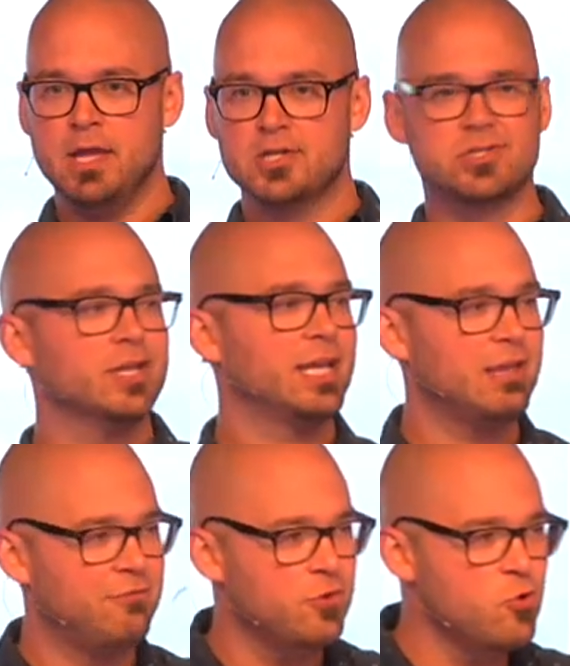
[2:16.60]
So like
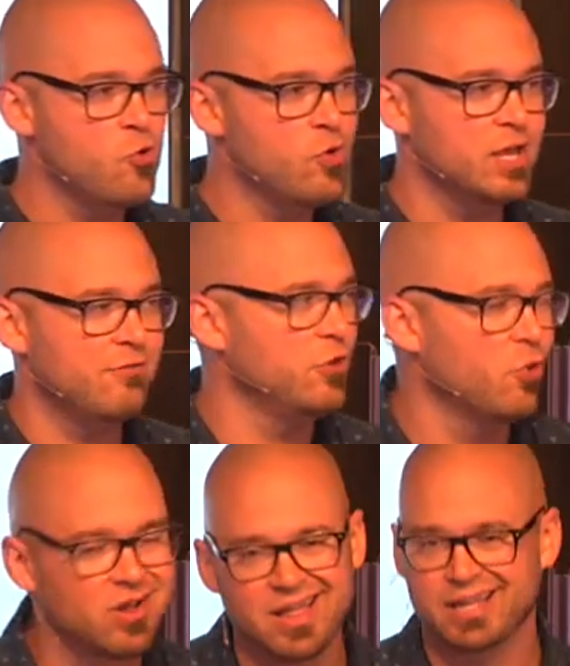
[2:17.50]
if you
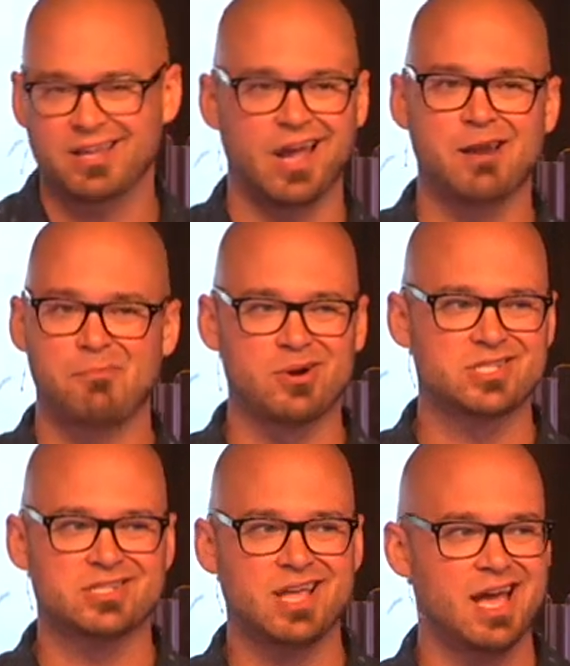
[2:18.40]
were like the kind of
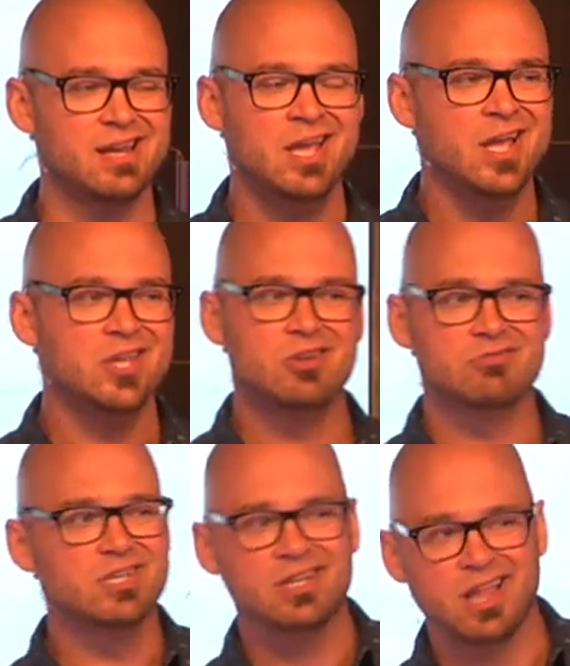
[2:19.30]
person that you didn't
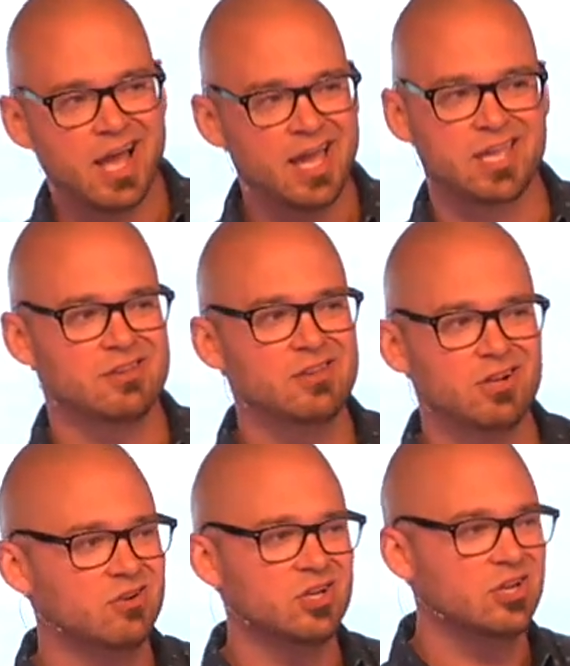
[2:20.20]
really like, you
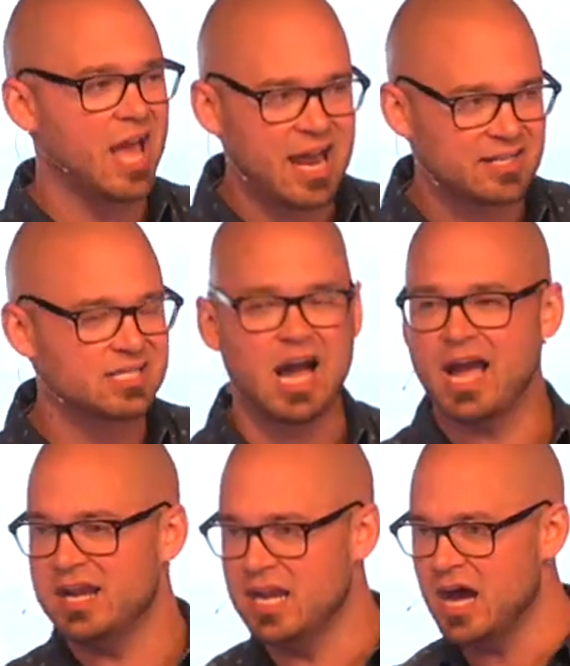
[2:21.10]
didn't know how to
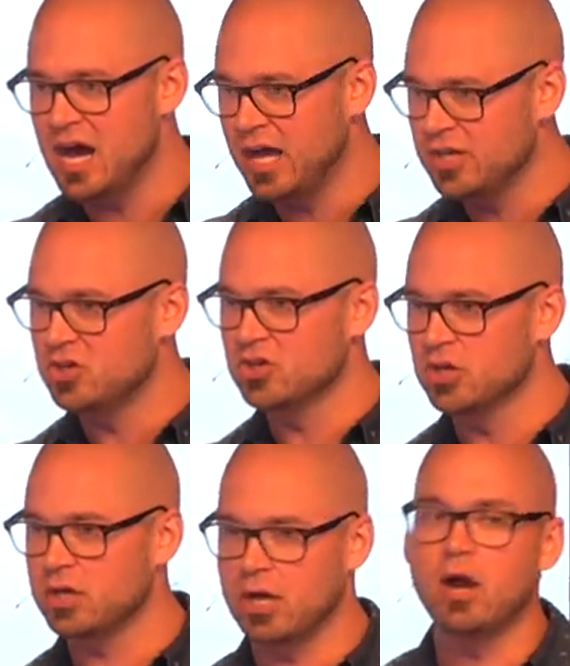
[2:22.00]
tie a knot in your
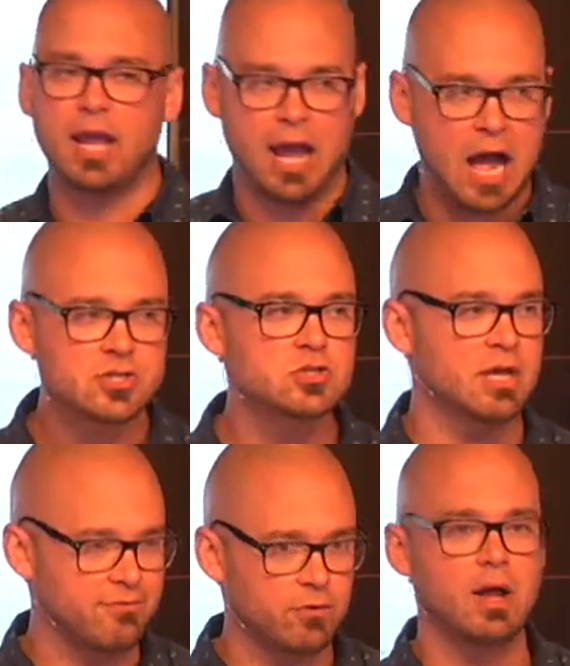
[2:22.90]
hook, okay, I'll do
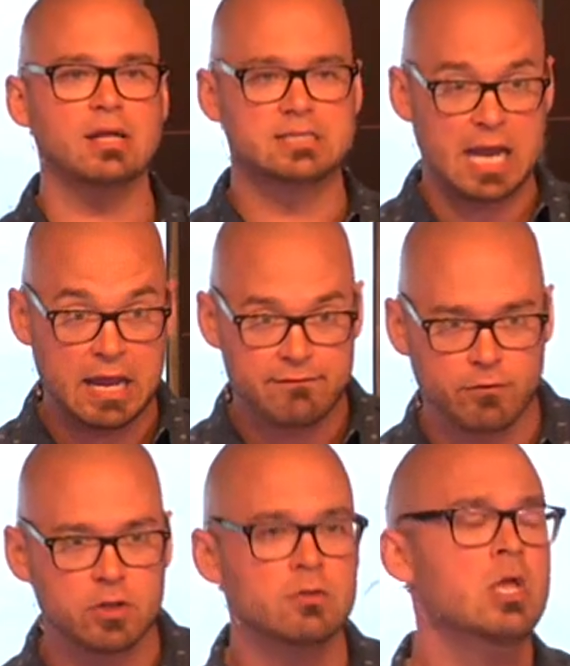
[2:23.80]
that for you. I'll tie it
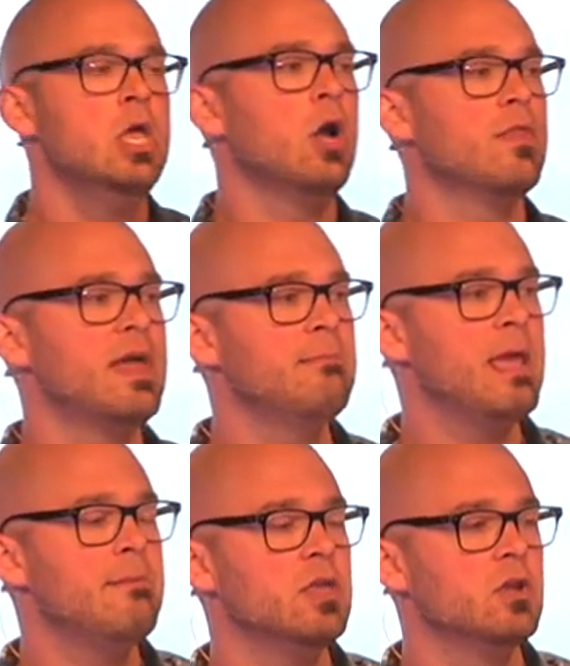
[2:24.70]
for you. And then
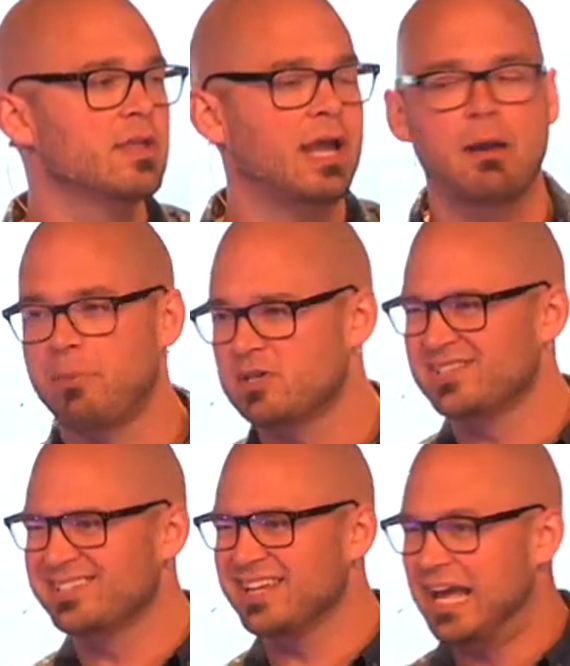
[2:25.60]
maybe you're the kind of person
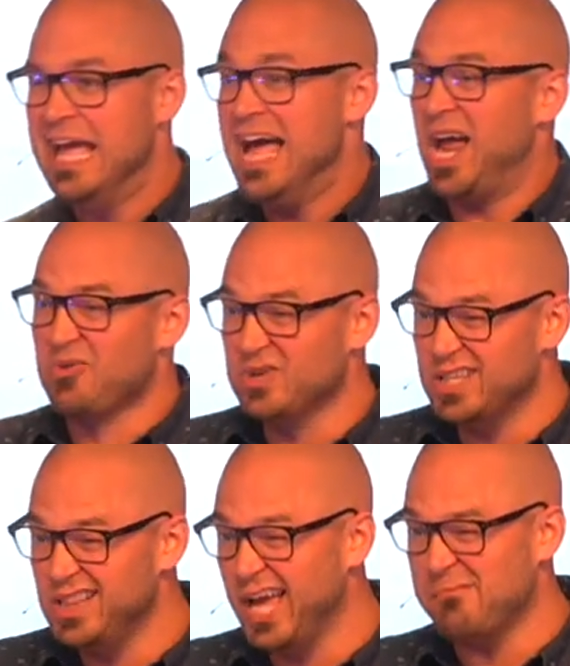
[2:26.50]
that's like, I don't
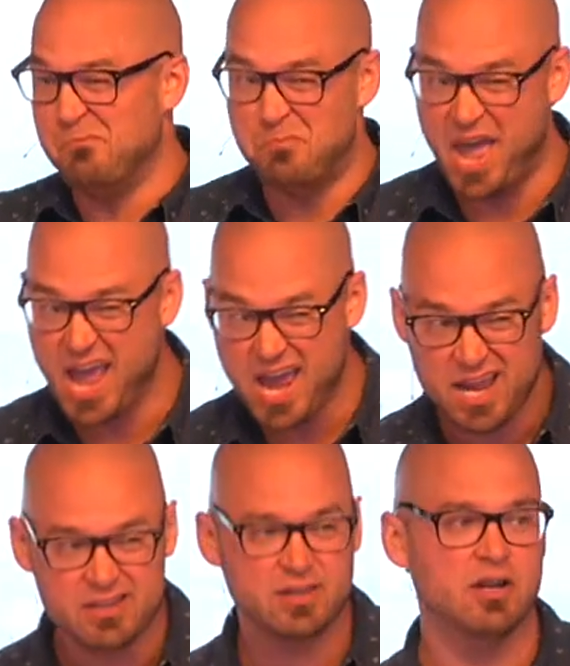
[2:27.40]
really like
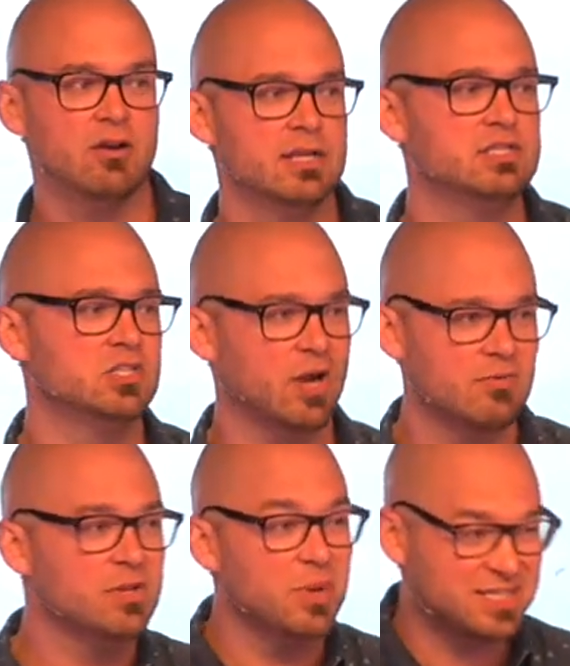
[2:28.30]
bait, and so I don't
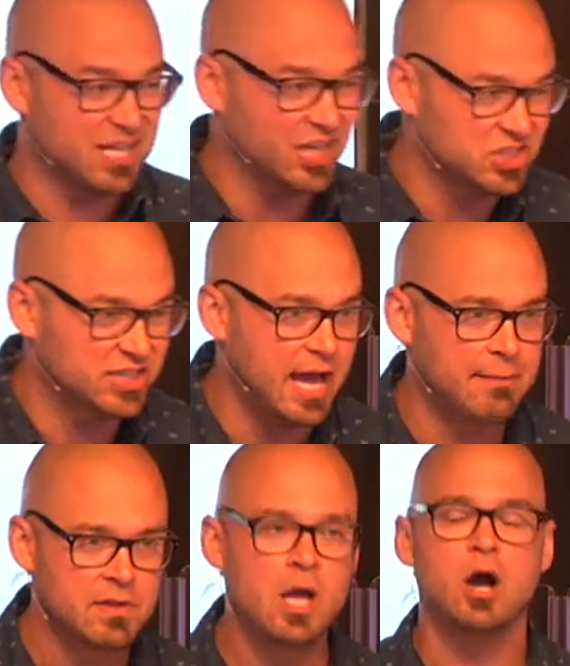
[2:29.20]
really want to touch that.
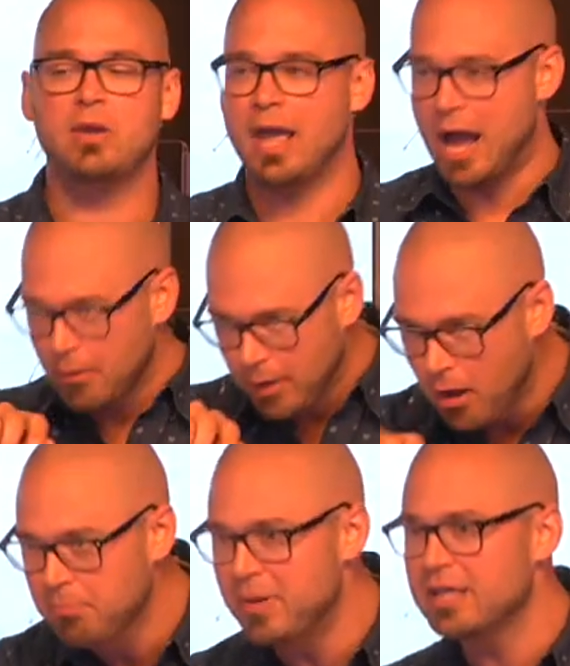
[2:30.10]
Okay, I'll
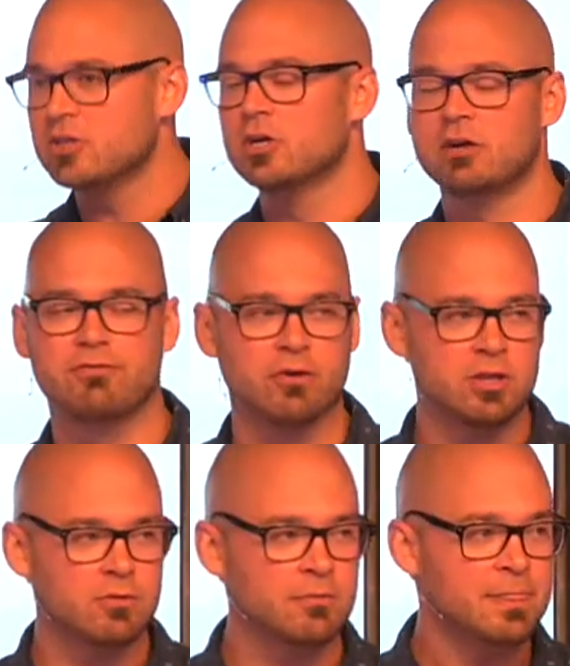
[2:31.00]
bait the hook for
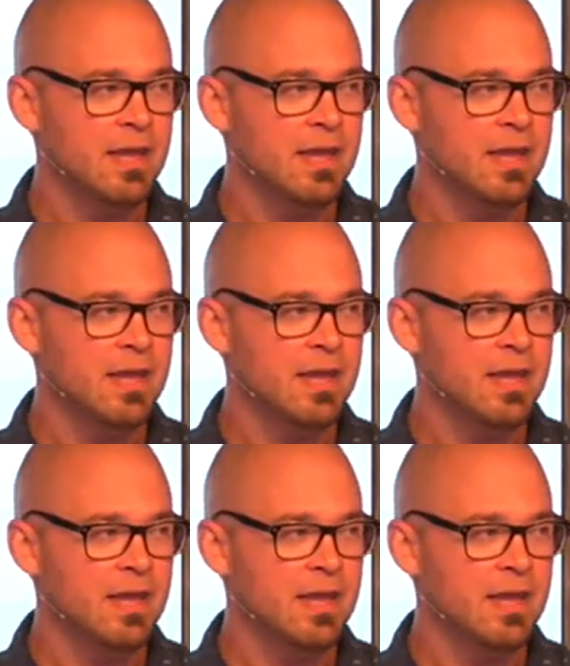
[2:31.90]
you.